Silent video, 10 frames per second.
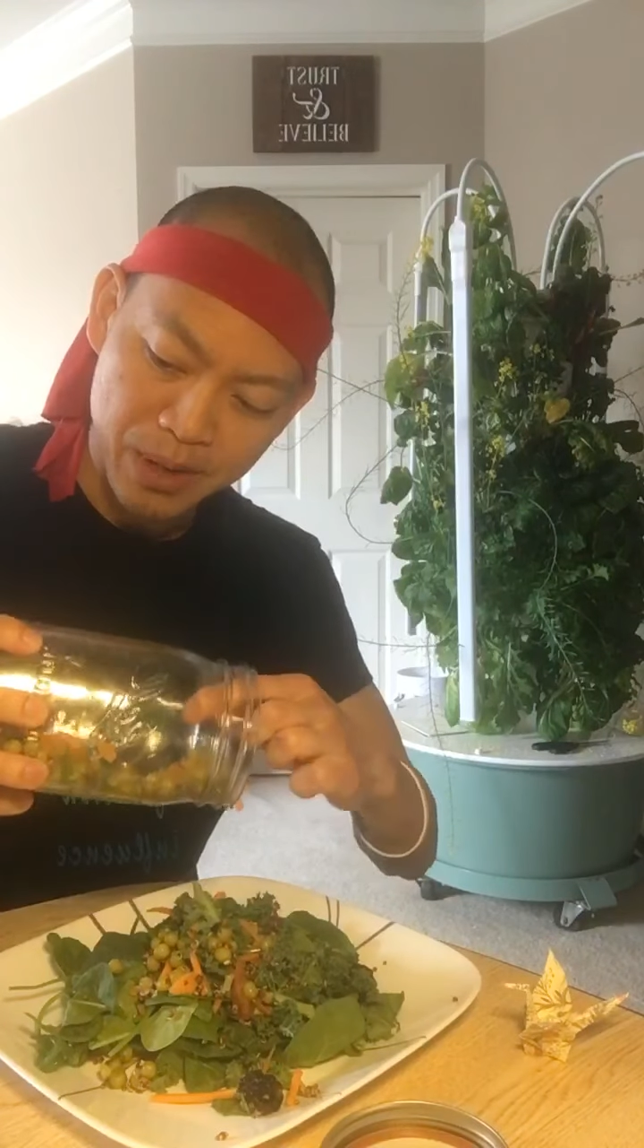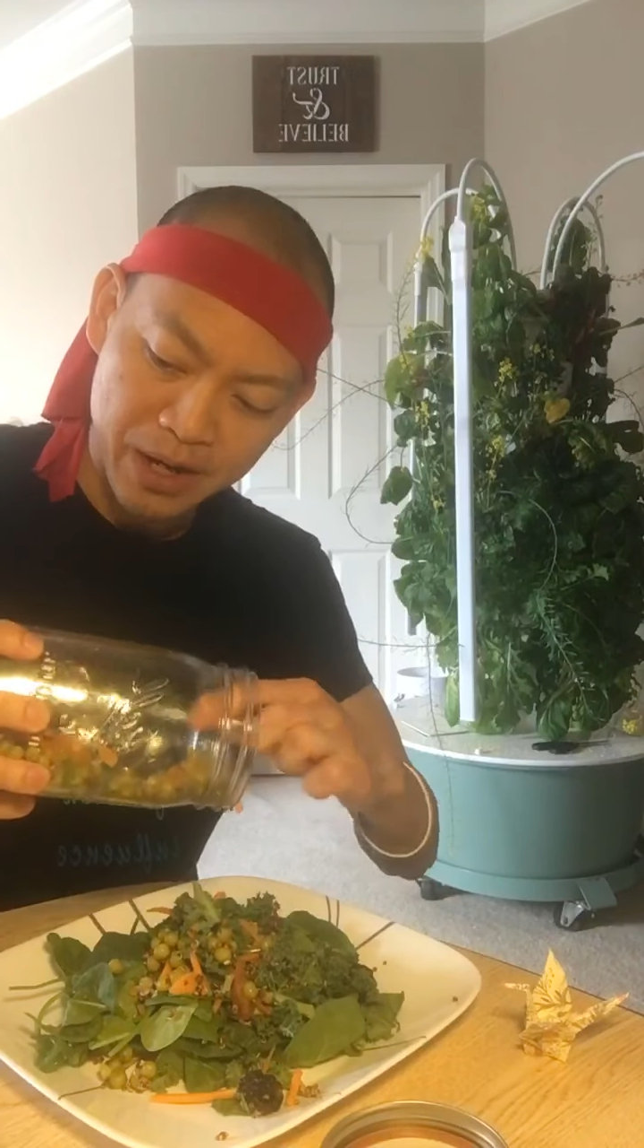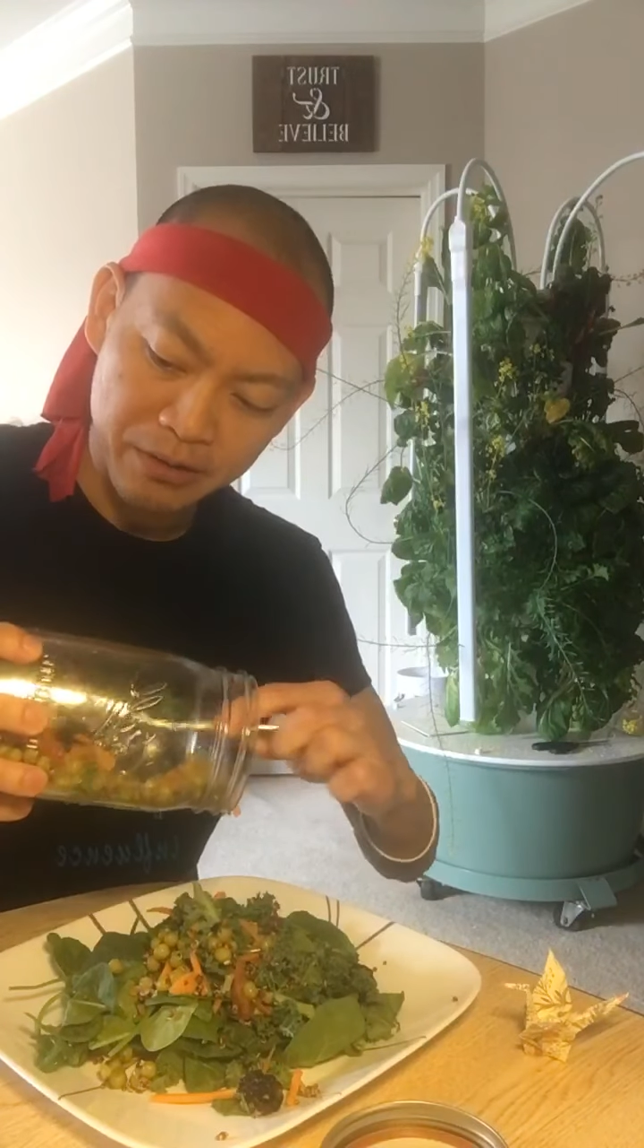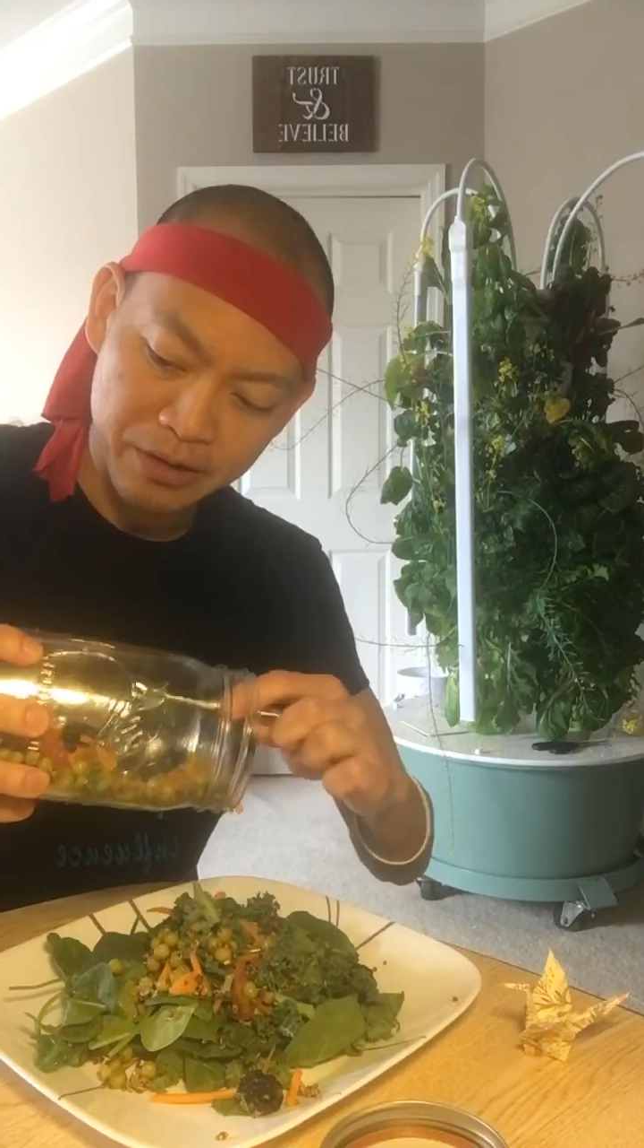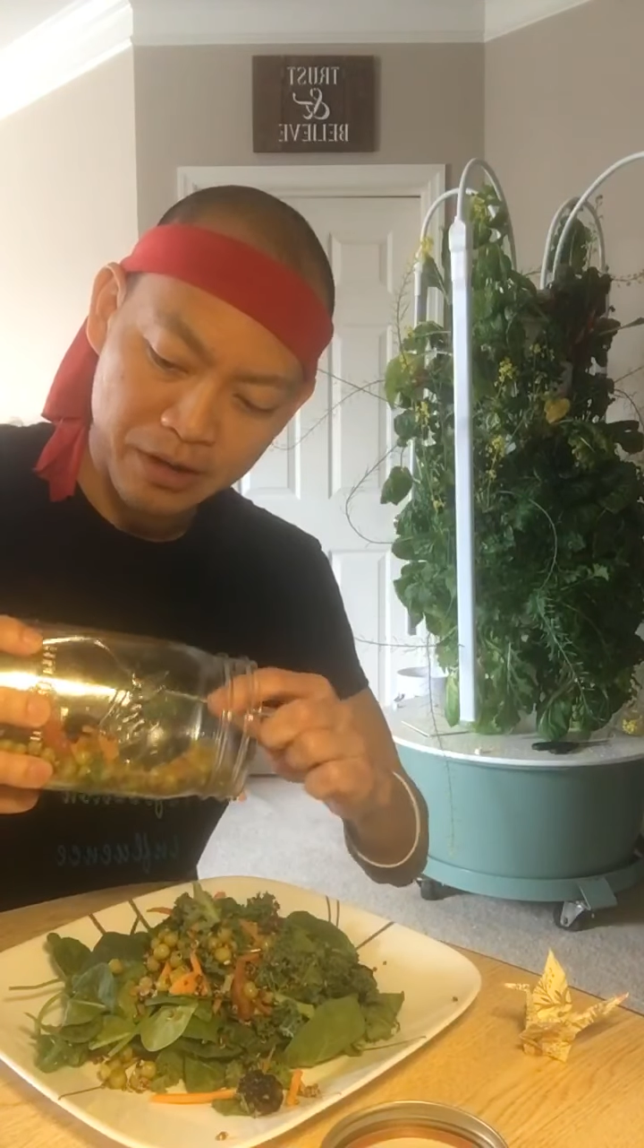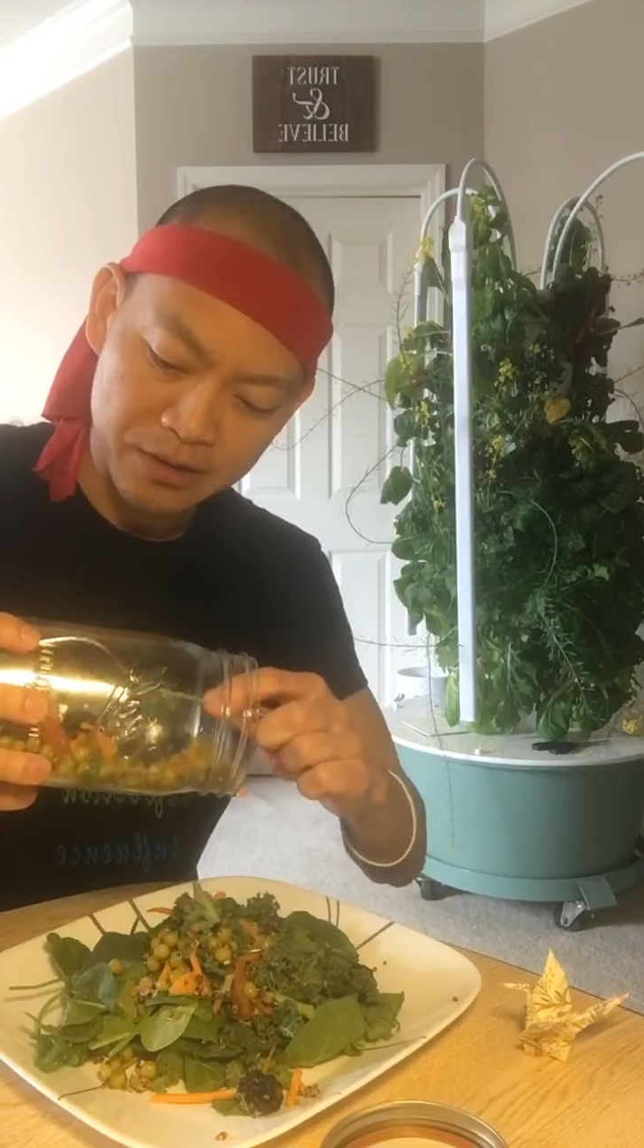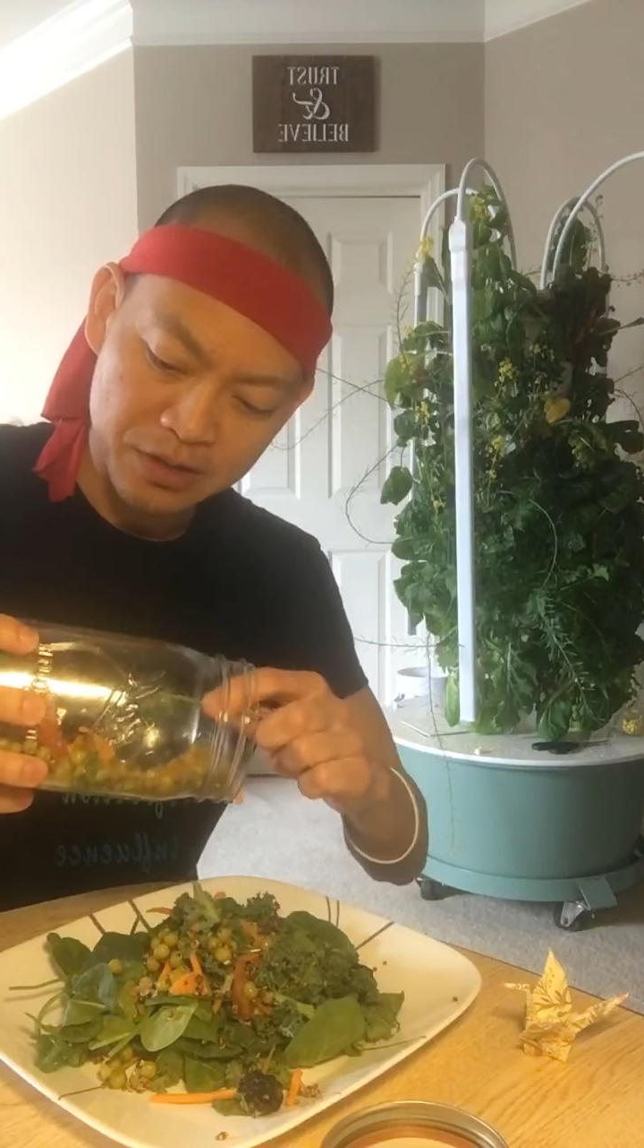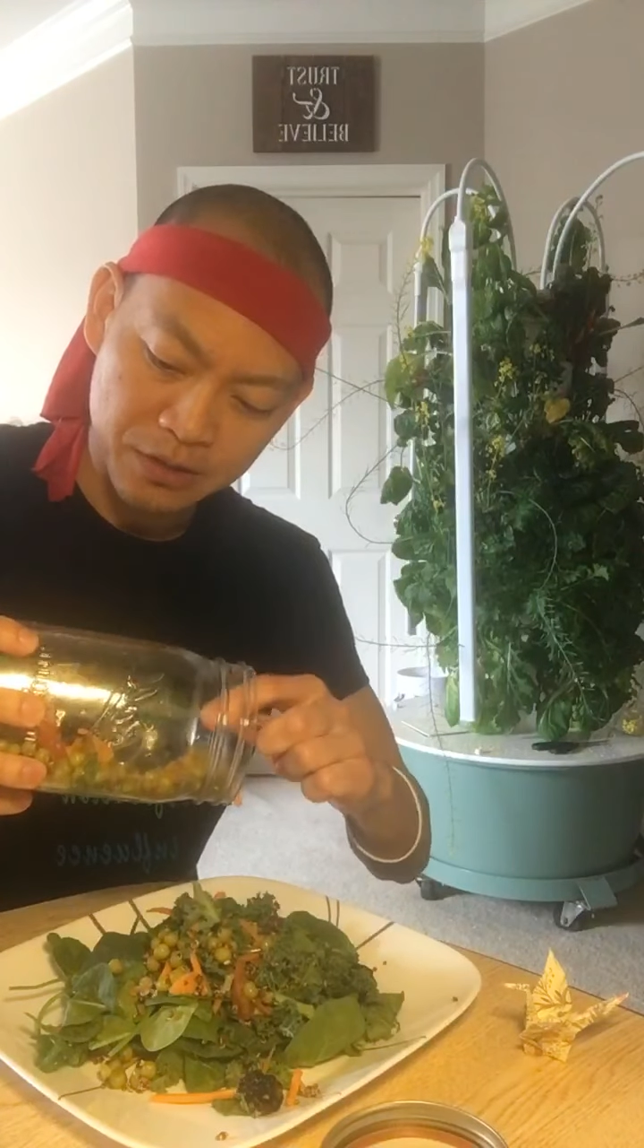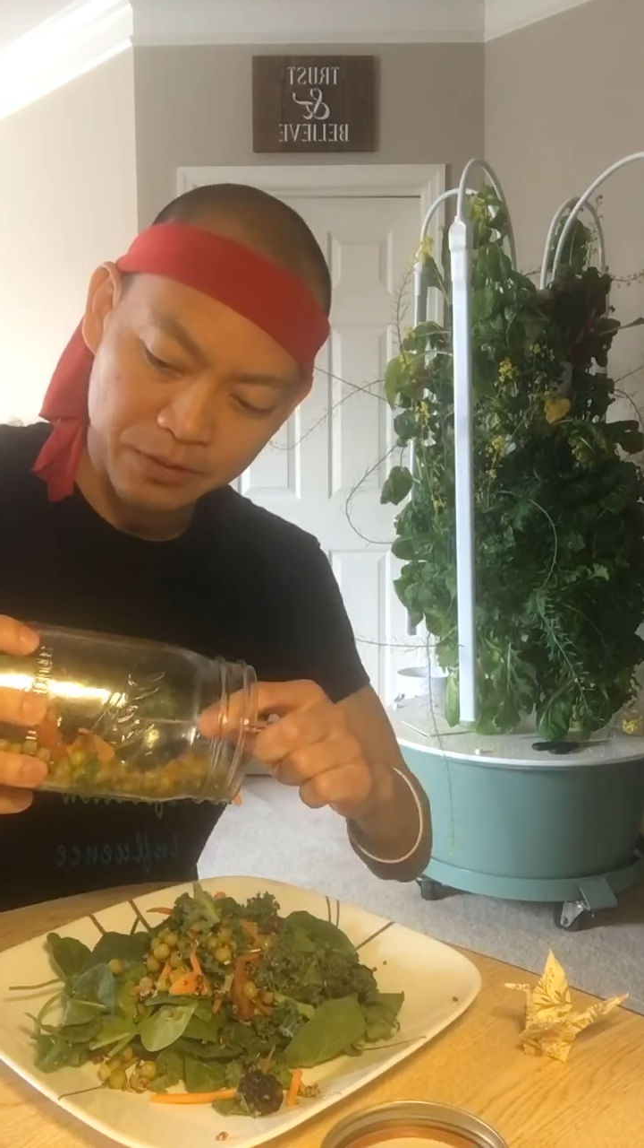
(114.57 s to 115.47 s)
piling on stuff